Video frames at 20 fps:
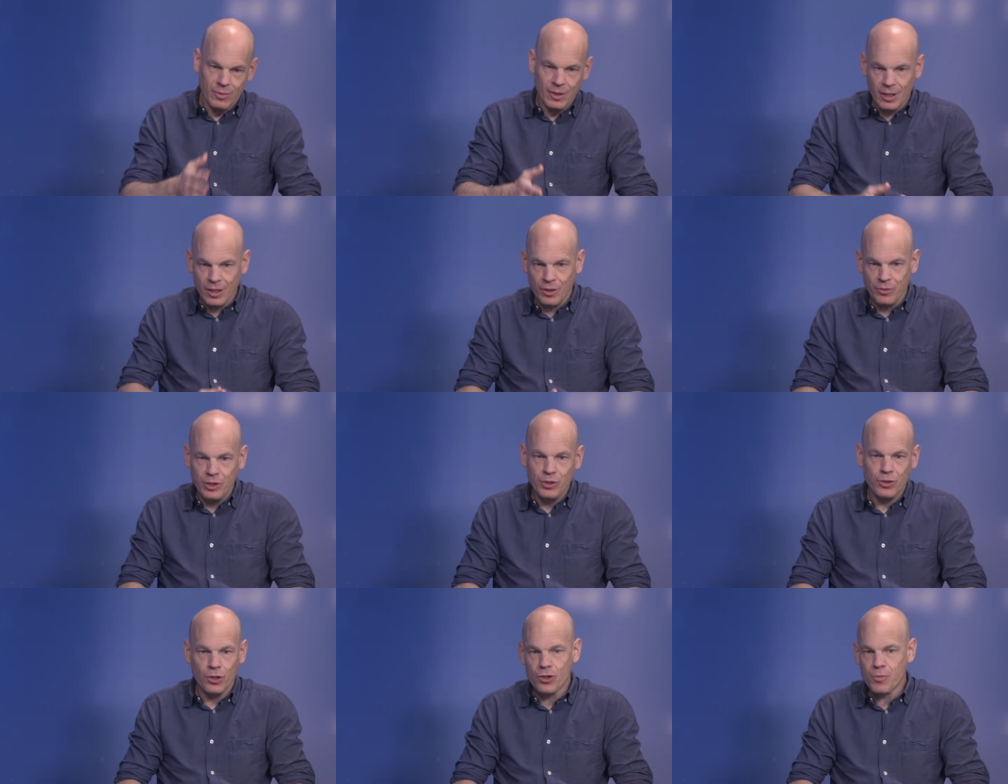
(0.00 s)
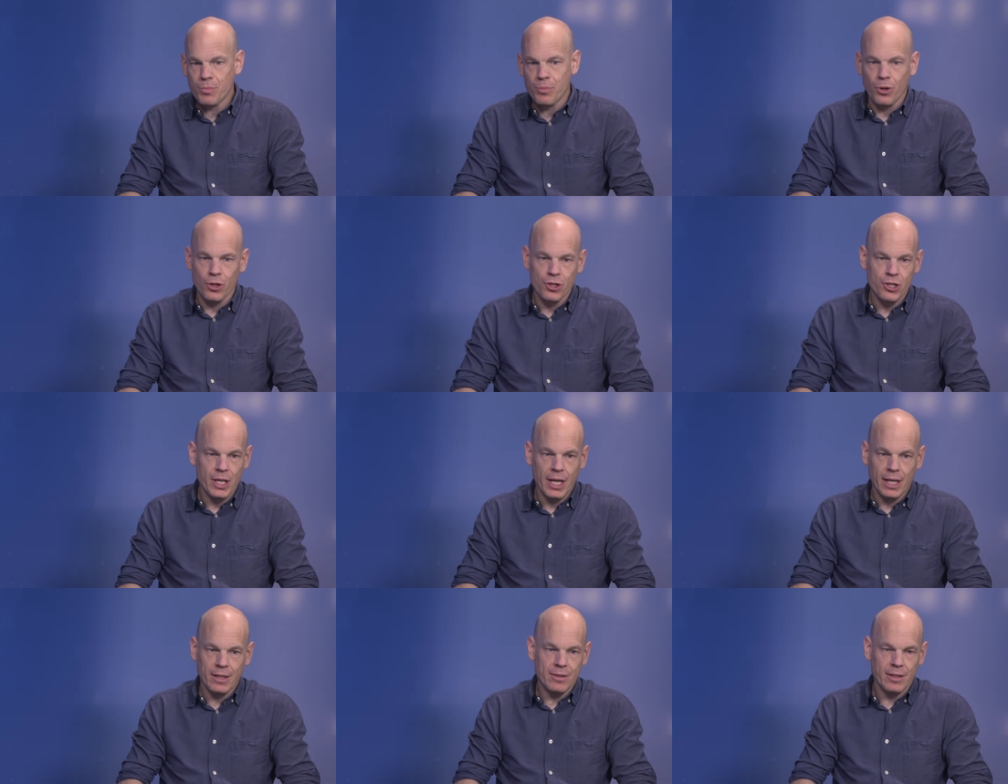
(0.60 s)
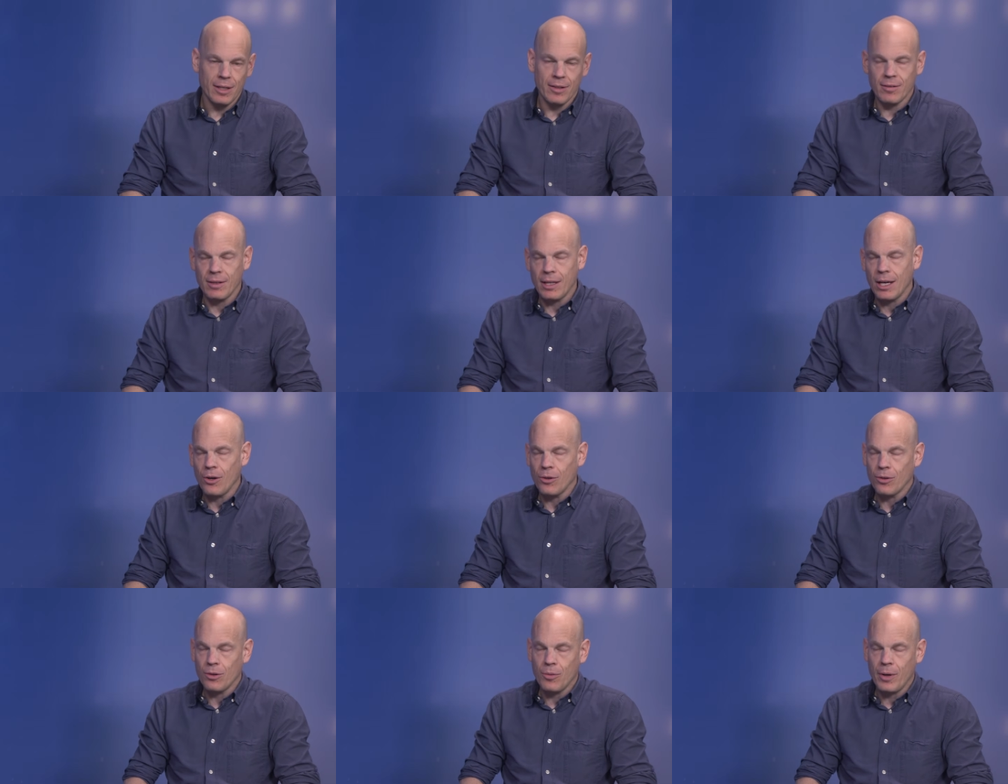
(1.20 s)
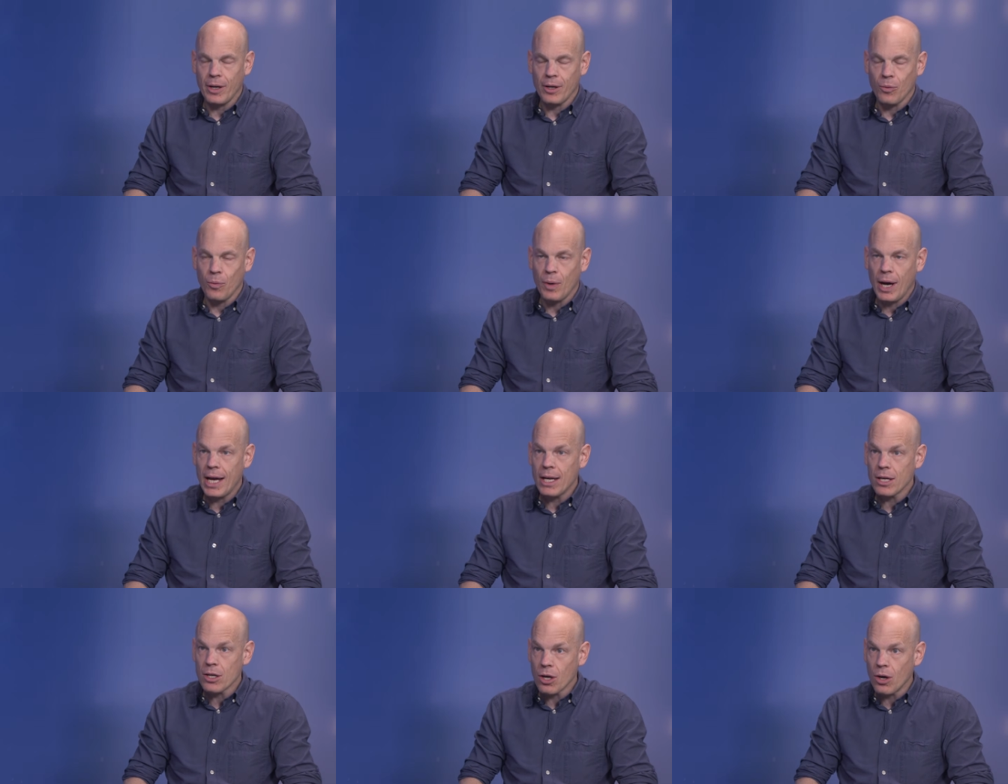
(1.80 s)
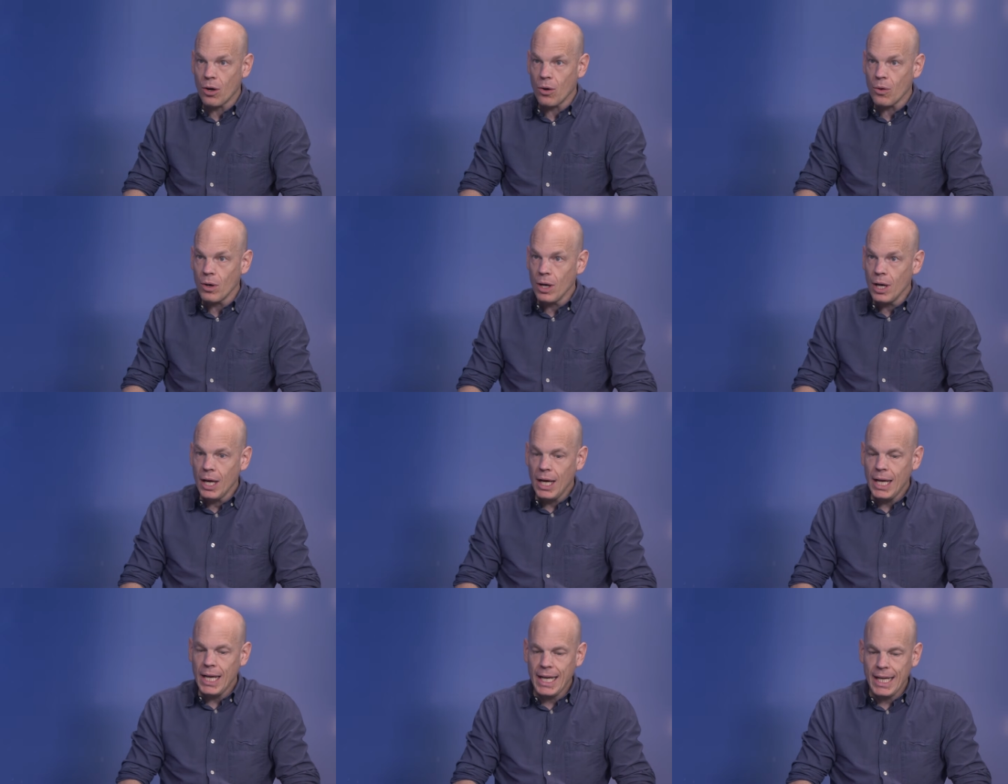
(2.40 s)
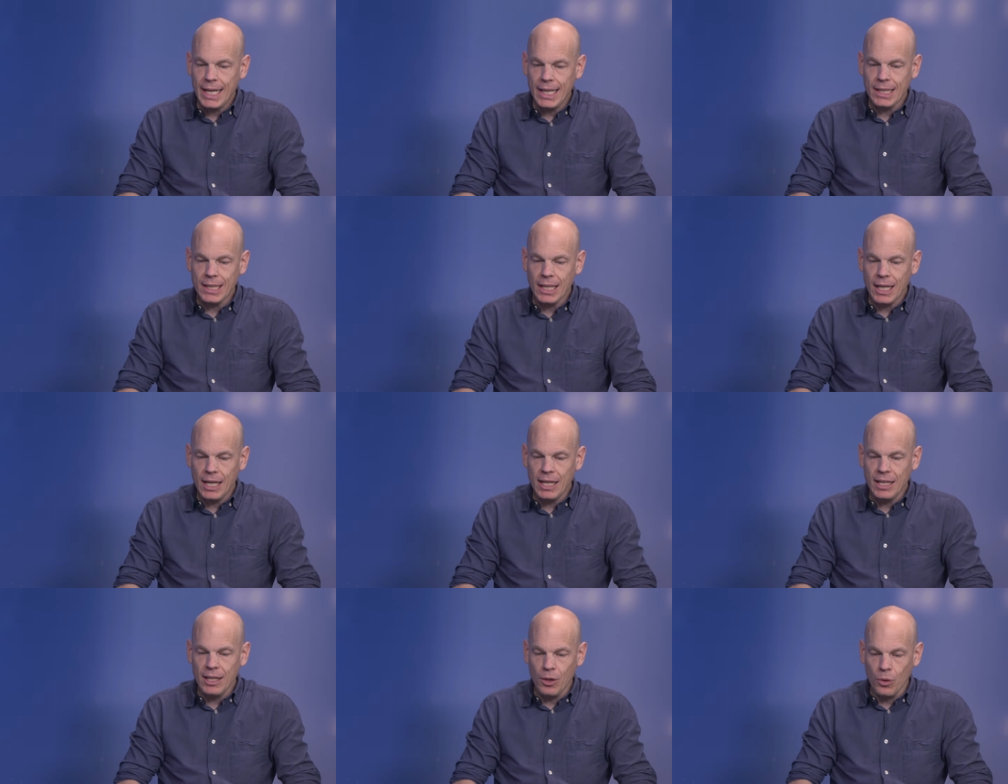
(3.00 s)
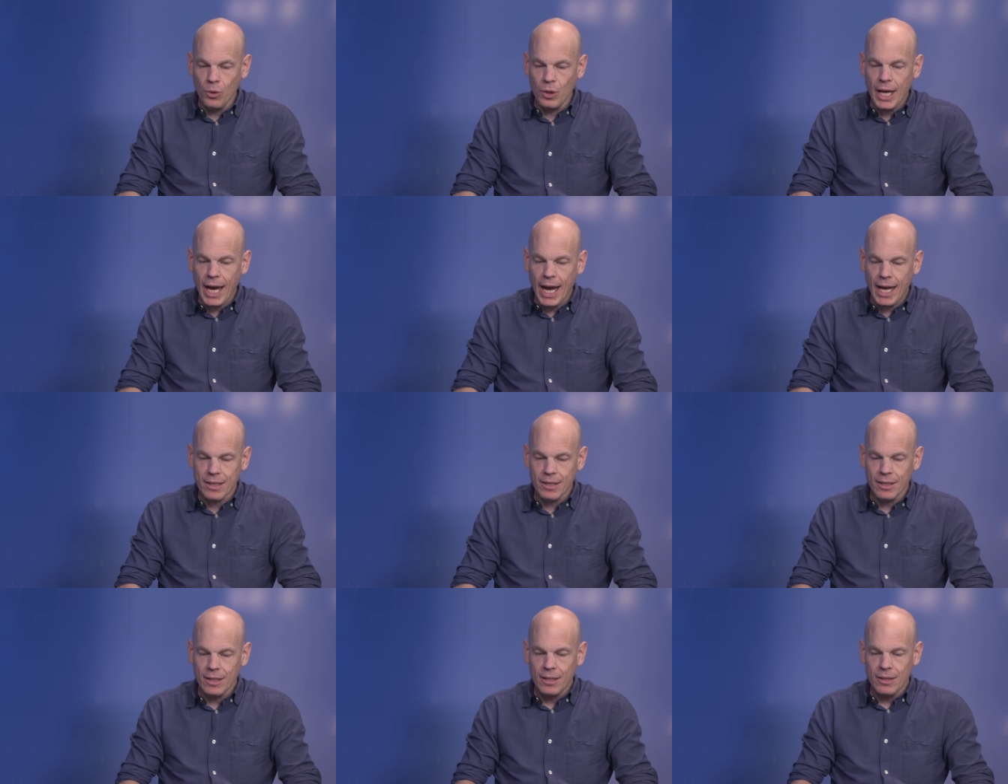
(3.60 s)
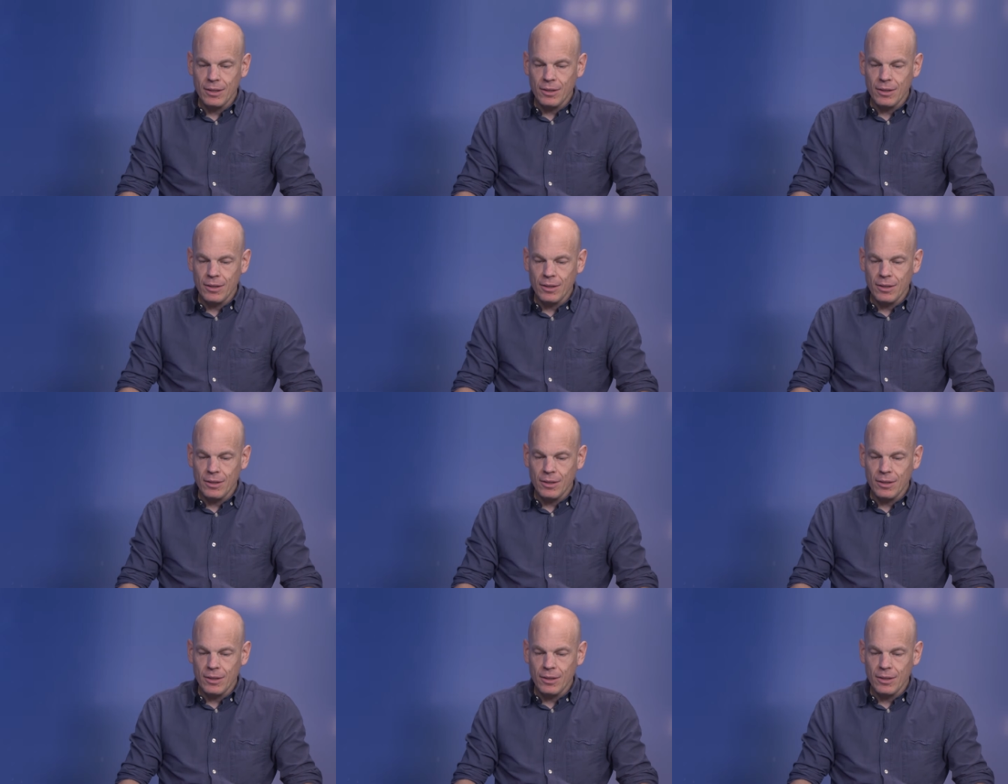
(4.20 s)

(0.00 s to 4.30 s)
a research project that's now quite a while ago, and look at